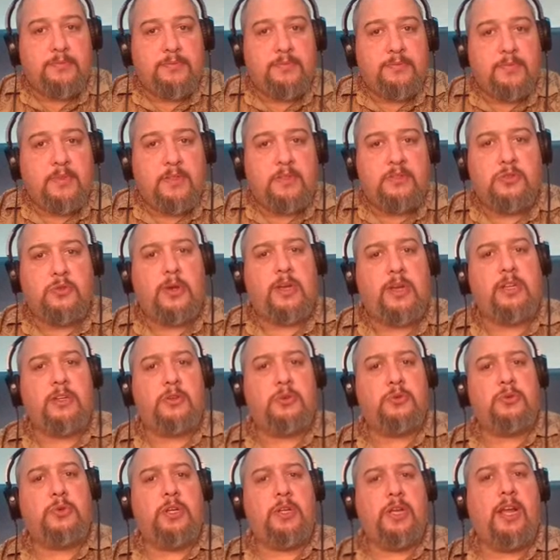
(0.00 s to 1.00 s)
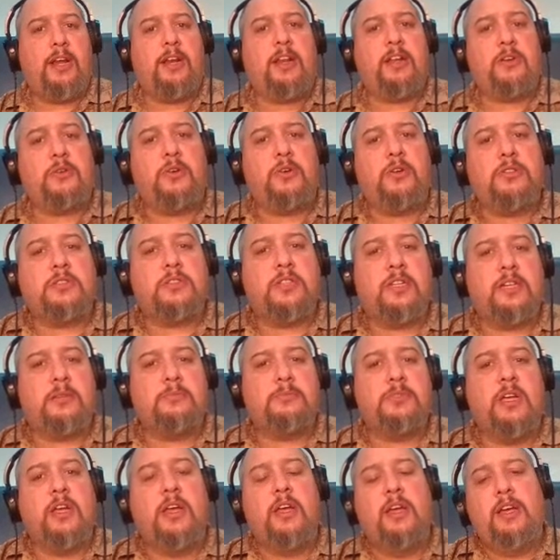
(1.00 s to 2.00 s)
And so I can create a crosstabs
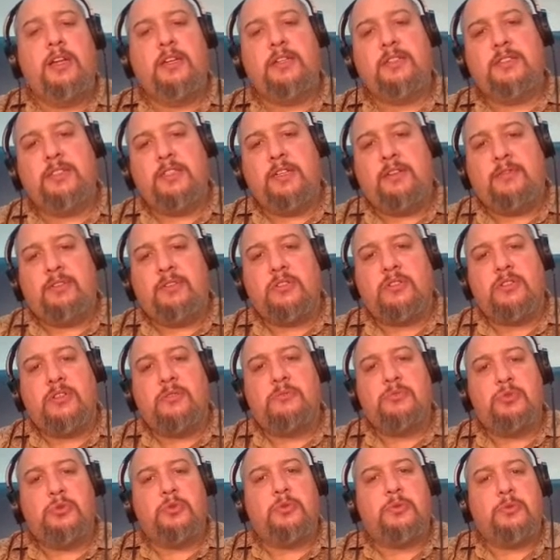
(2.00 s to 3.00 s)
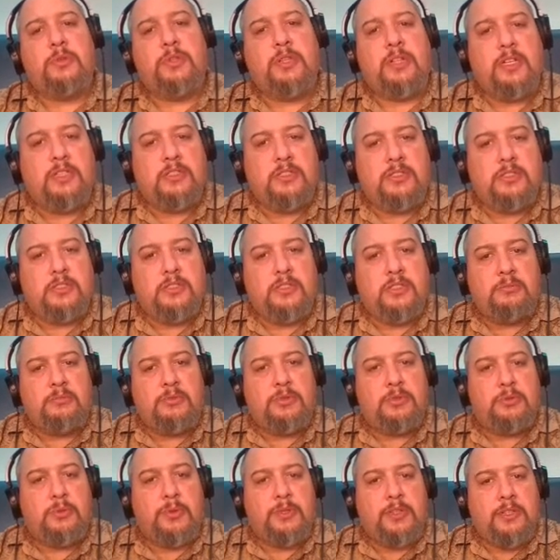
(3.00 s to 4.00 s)
to see if there's some sort of relationship
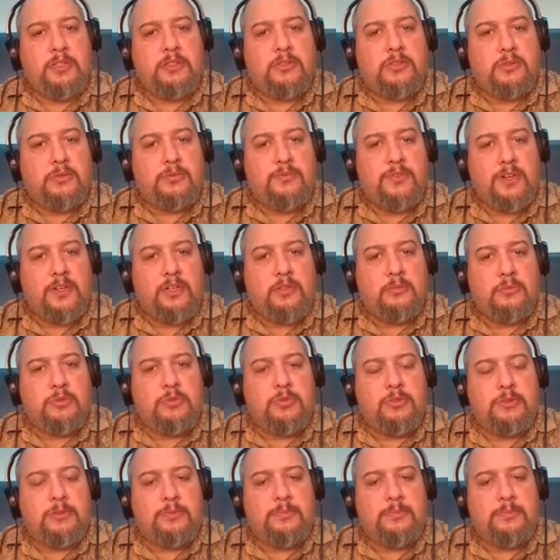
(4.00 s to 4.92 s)
between these two variables.